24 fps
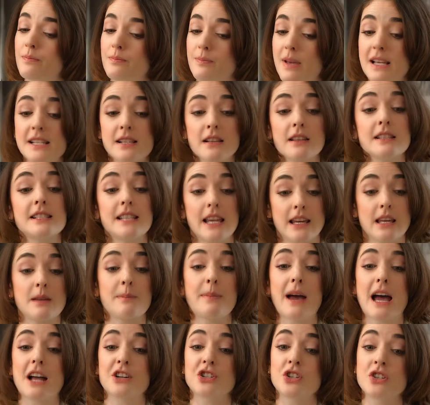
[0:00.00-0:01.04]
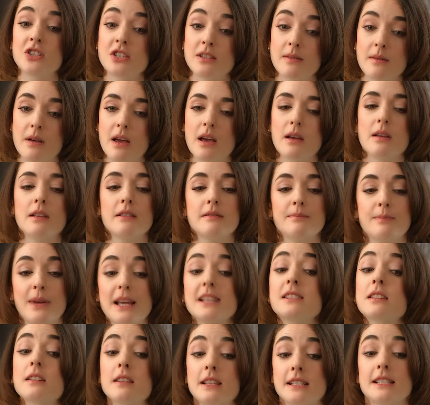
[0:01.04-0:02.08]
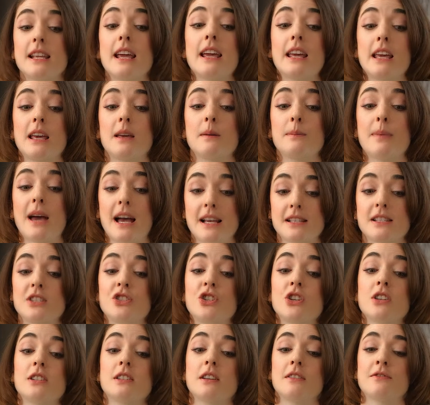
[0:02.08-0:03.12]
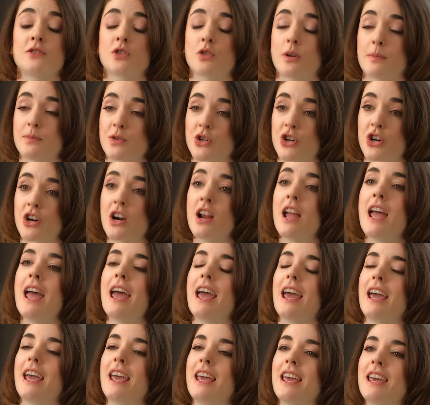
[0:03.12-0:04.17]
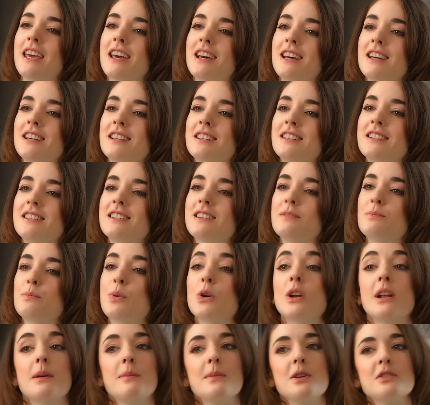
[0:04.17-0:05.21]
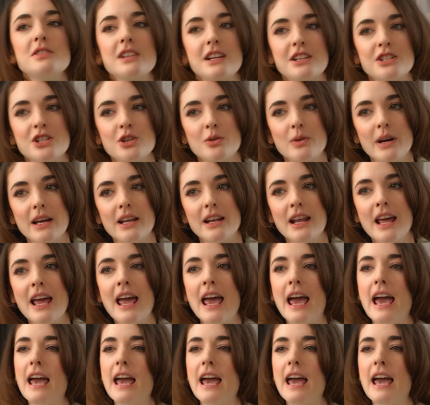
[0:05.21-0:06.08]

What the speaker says: basically taking basically taking passages of scripture and putting music to it.